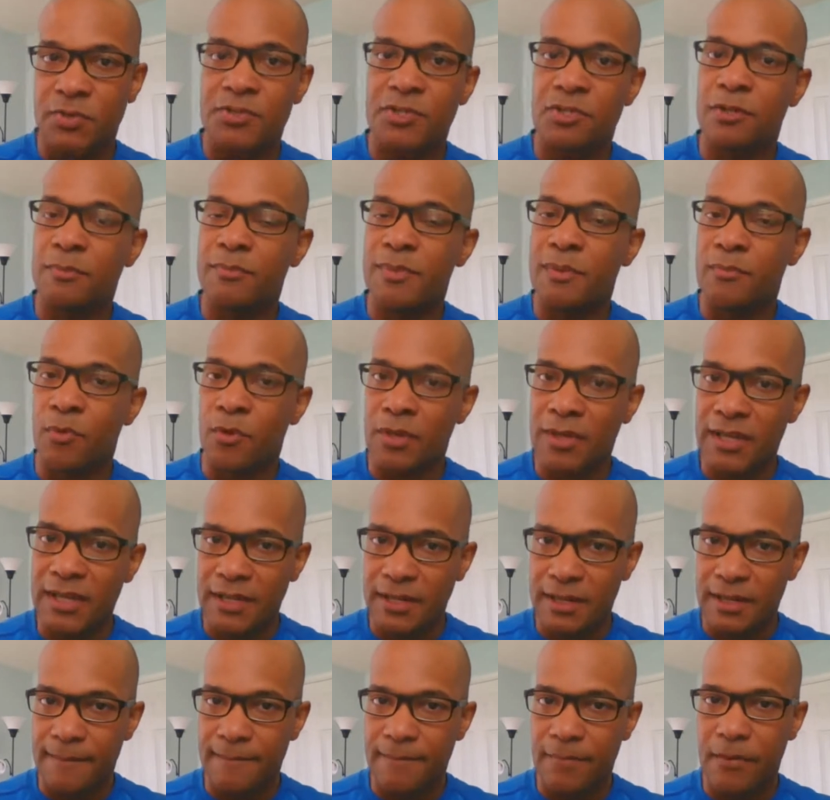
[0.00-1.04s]
So it's a little bit more
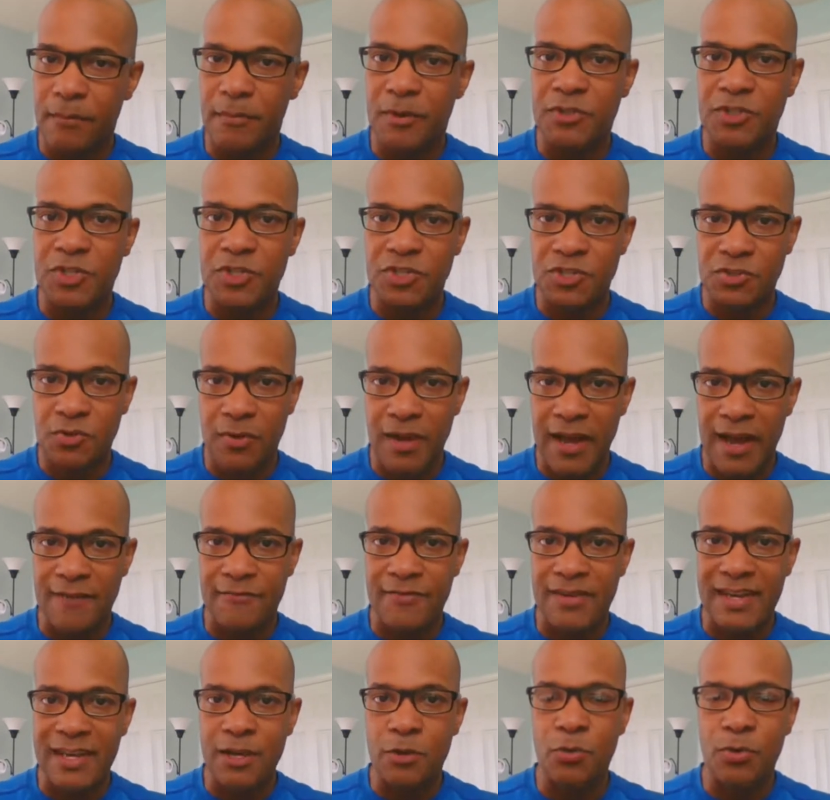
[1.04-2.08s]
lenient, but you still
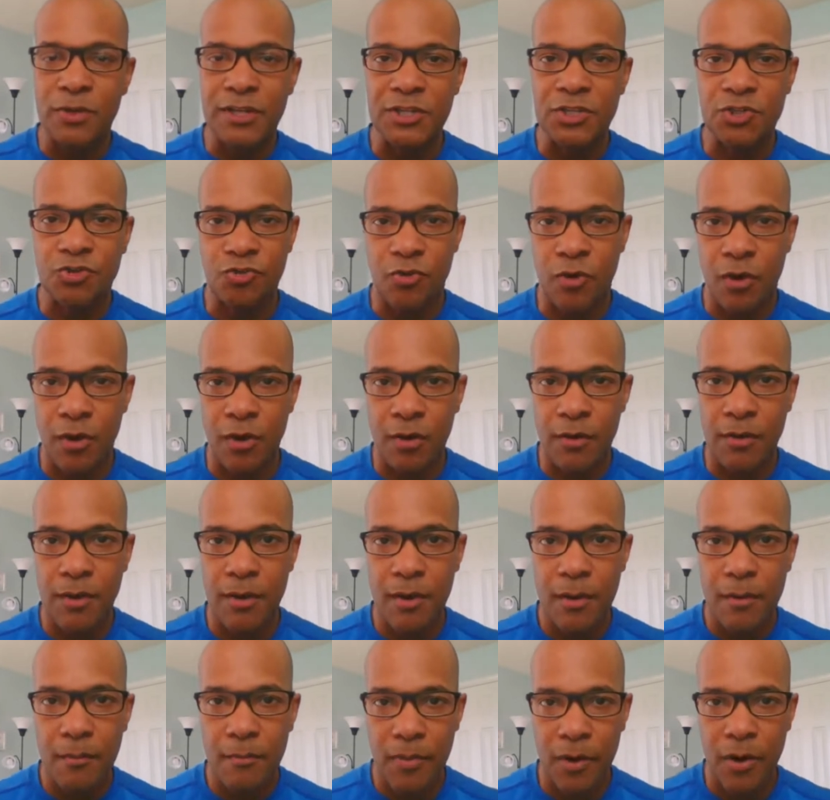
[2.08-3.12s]
have equally
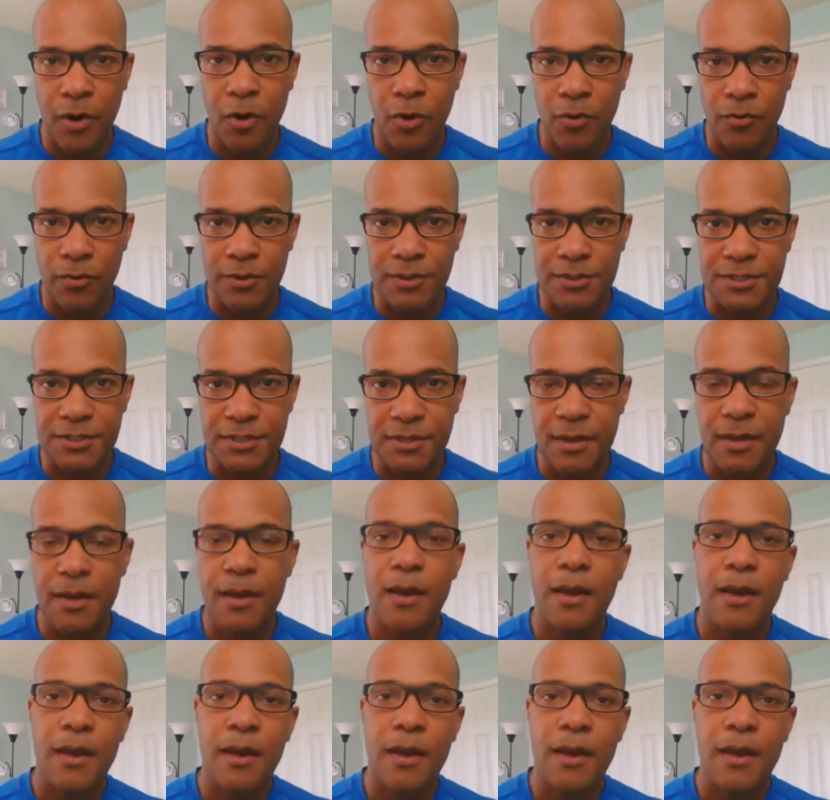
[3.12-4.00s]
strong borrowers.